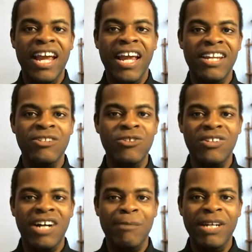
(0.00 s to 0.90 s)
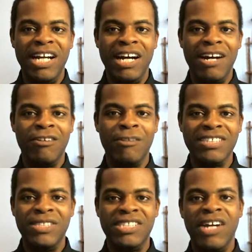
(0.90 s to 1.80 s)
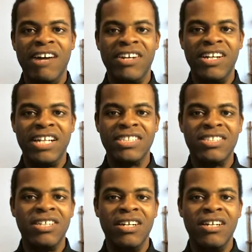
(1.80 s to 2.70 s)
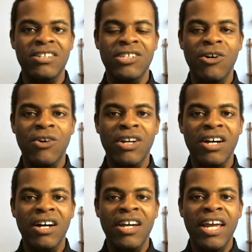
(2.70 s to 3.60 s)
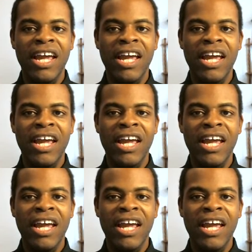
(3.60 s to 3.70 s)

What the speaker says: And Luke, I mean, I would imagine he would still have connections to Yoda